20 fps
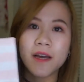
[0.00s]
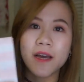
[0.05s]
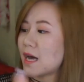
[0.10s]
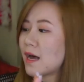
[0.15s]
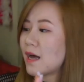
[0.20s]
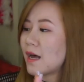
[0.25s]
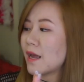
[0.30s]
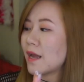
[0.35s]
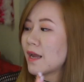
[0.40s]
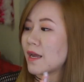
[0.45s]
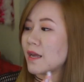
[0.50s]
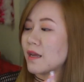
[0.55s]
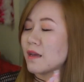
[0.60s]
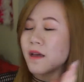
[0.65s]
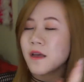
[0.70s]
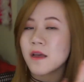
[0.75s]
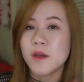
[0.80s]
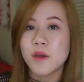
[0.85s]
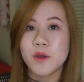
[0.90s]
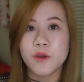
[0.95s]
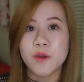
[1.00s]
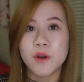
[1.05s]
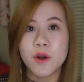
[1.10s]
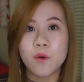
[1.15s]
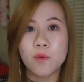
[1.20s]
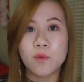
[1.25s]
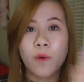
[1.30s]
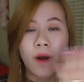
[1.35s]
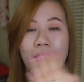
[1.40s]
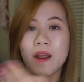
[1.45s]
I
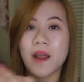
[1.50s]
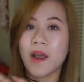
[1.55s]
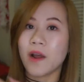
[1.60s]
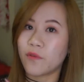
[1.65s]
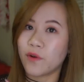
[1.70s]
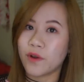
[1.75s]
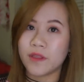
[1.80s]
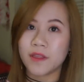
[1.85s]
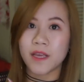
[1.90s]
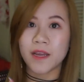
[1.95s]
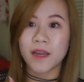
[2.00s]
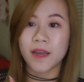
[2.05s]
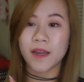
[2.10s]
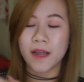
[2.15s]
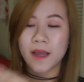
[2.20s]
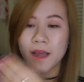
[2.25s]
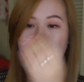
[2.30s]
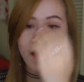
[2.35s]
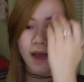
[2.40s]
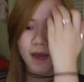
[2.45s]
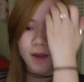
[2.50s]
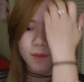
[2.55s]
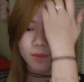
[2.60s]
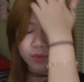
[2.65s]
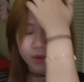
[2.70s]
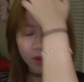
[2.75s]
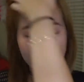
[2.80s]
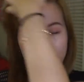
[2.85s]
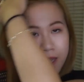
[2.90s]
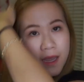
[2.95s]
write everything in it. I
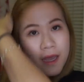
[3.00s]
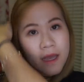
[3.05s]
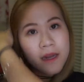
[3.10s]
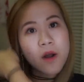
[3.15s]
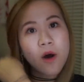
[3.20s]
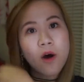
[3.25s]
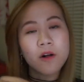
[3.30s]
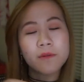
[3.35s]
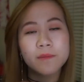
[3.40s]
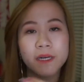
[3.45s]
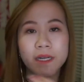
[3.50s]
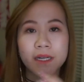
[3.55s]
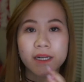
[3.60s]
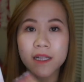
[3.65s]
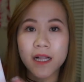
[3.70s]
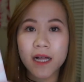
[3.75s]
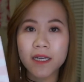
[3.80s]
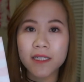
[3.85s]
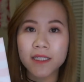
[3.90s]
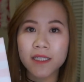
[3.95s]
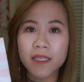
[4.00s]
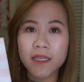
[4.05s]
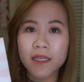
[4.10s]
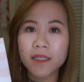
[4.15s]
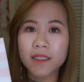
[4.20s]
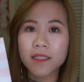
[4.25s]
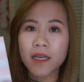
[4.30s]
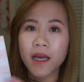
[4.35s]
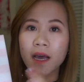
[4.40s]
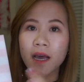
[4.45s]
plan all my classes,